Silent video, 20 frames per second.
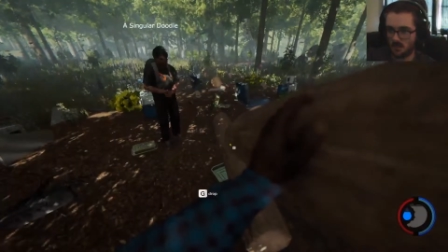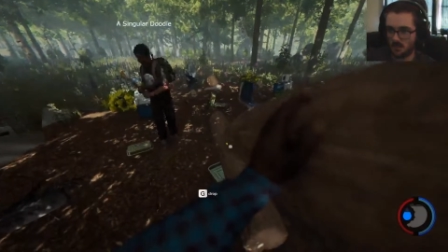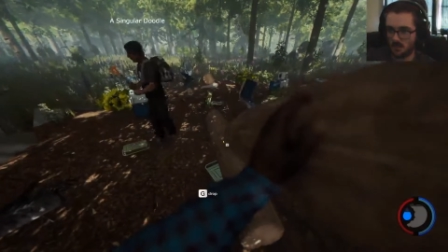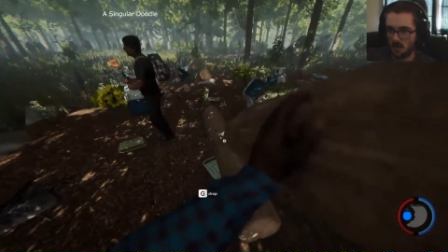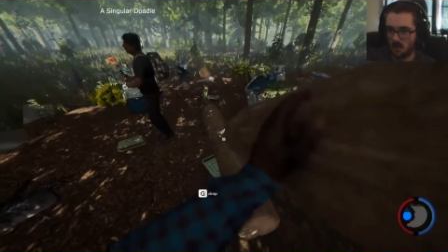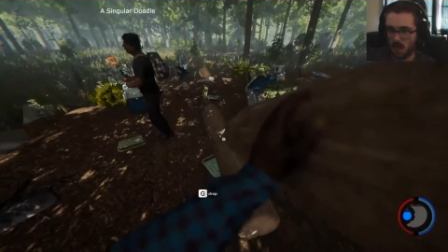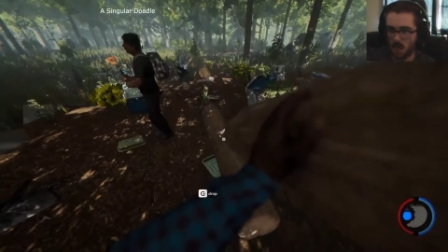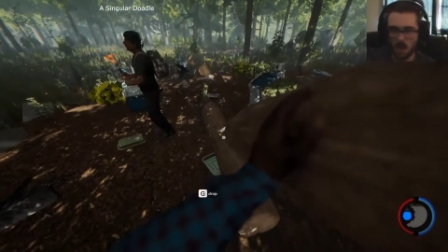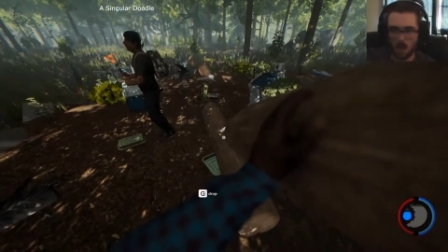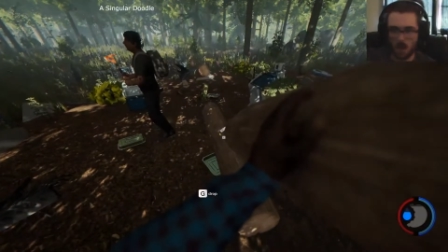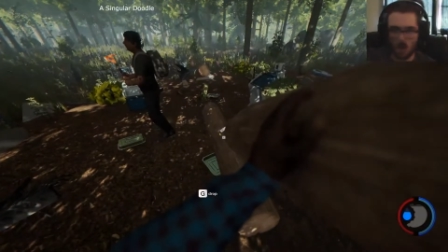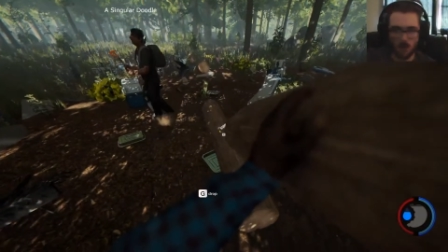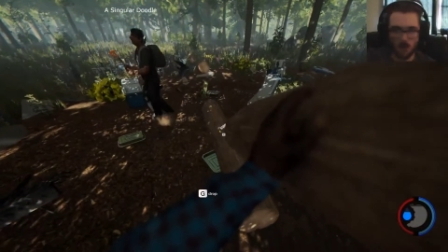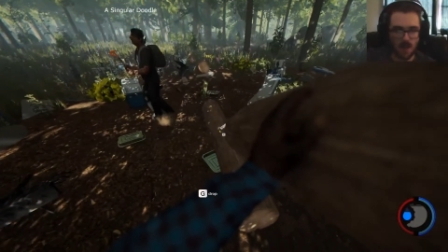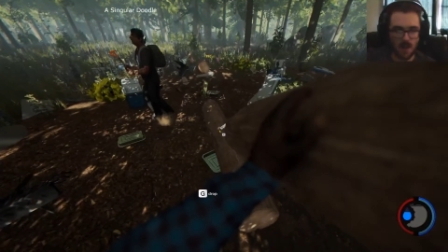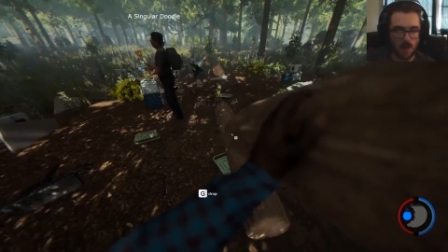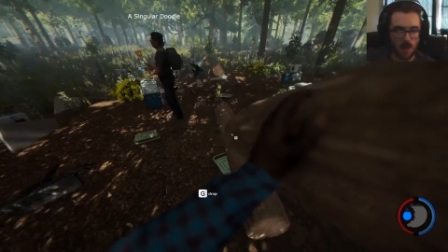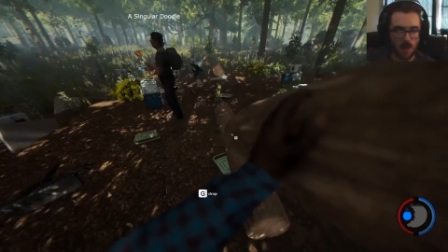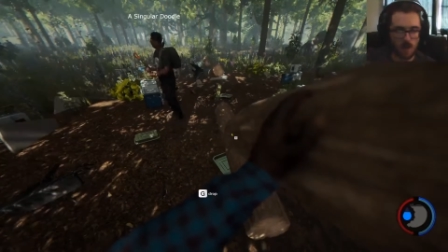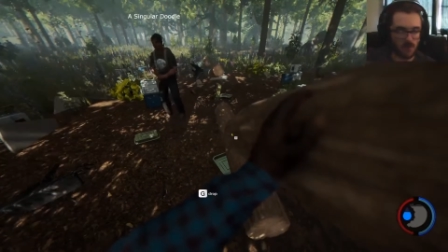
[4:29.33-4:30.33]
explore. Uh-oh,
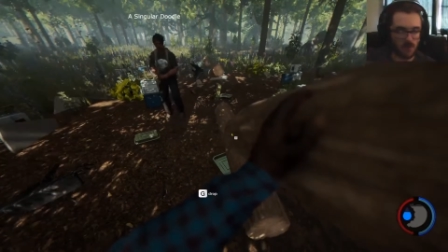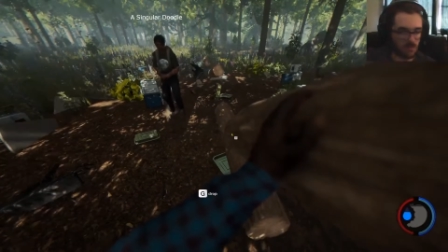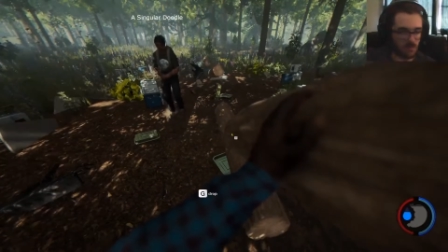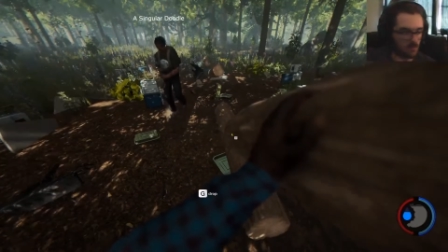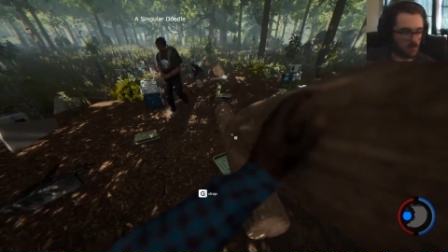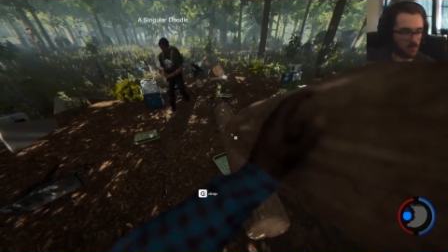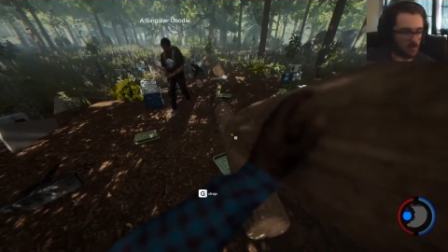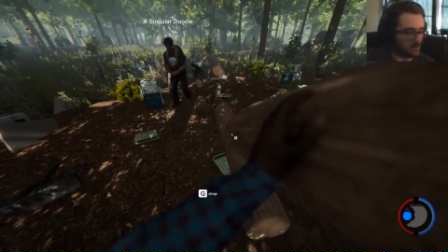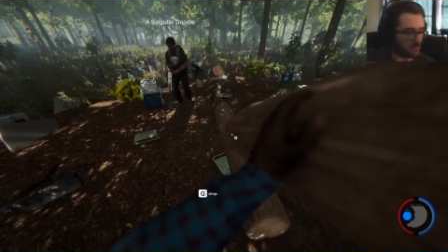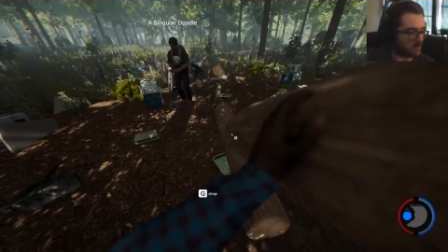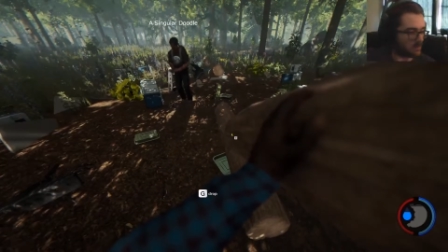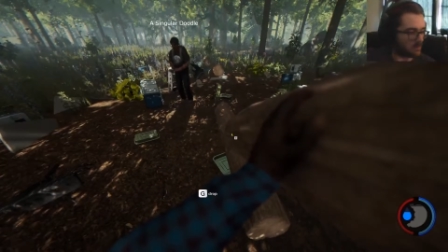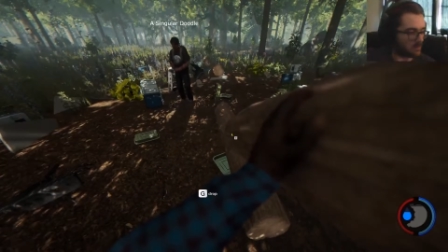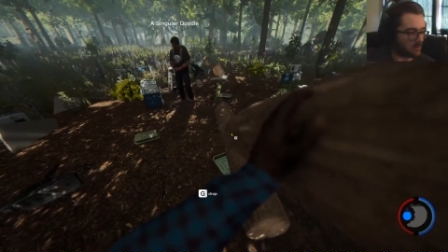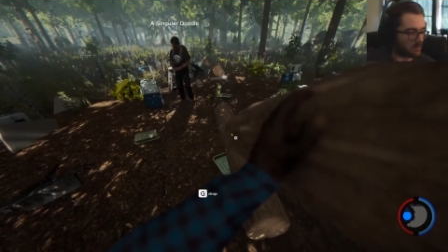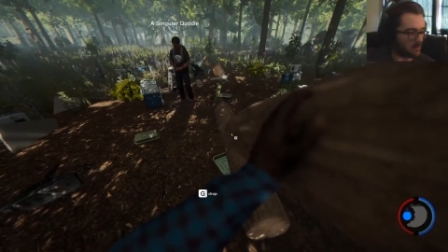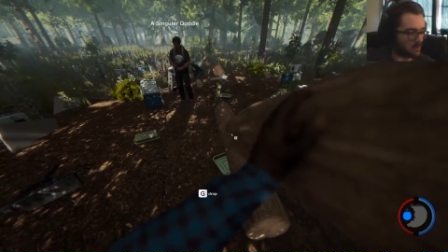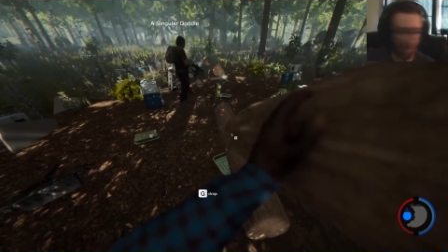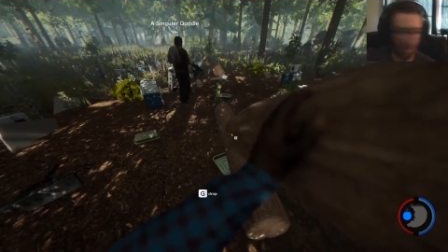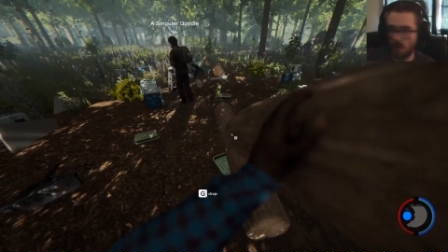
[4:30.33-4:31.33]
let's happened? try to find.
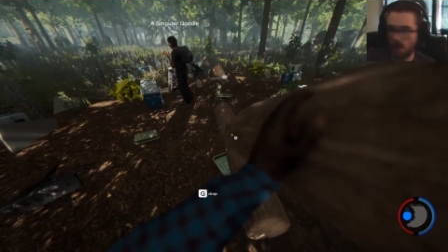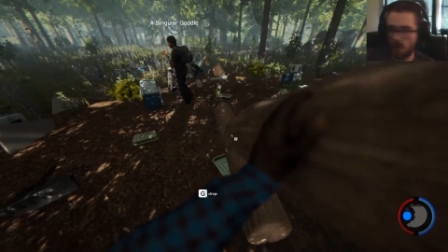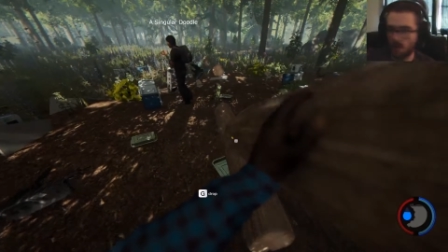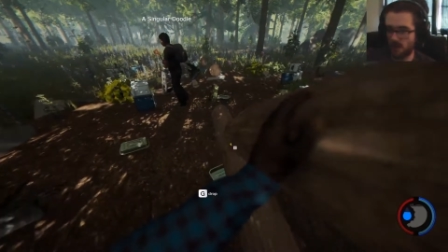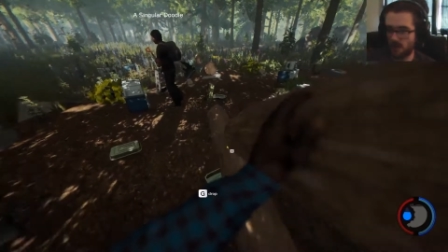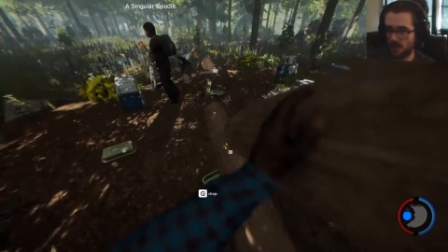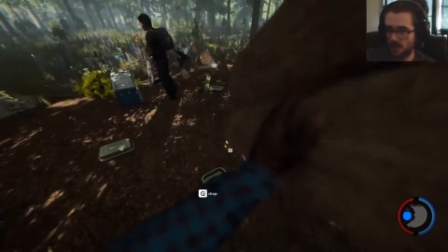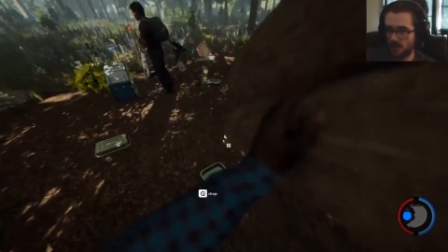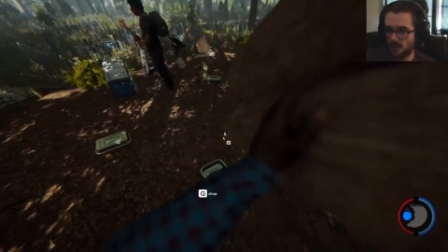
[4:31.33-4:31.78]
Oh, okay.